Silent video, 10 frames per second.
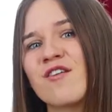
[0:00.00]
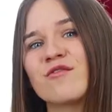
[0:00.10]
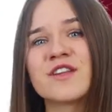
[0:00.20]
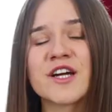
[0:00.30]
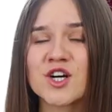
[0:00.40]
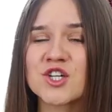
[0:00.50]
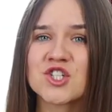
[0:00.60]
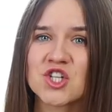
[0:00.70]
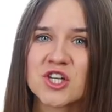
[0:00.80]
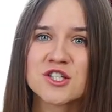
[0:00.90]
Flare
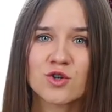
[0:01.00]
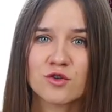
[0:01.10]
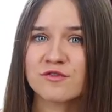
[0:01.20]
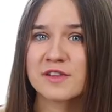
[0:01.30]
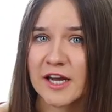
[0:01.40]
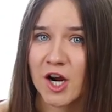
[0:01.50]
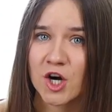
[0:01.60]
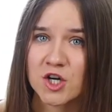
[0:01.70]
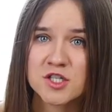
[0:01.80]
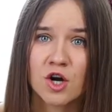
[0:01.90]
jeans or
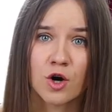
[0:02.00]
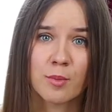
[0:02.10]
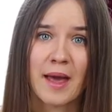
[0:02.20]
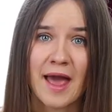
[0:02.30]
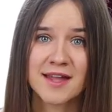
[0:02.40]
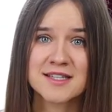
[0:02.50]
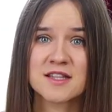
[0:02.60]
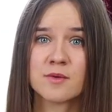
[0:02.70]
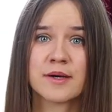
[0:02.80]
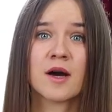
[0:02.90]
flares are pants
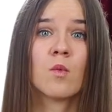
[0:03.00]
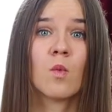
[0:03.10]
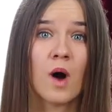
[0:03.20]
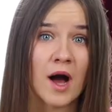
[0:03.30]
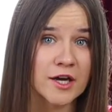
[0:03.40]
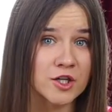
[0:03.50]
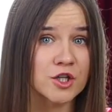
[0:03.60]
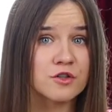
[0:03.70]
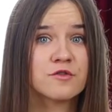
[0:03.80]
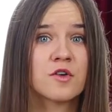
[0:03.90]
that become
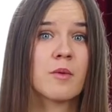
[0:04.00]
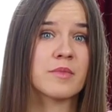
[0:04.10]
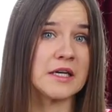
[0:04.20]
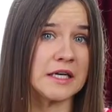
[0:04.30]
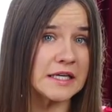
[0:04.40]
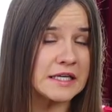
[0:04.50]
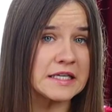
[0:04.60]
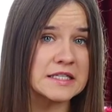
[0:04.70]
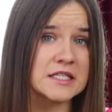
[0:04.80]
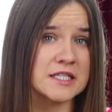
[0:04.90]
wider from the
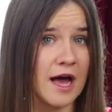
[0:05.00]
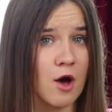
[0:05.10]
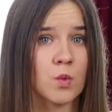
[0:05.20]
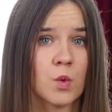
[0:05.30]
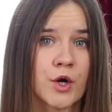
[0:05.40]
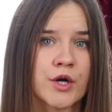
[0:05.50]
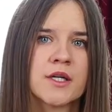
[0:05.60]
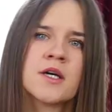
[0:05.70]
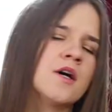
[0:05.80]
knees downward,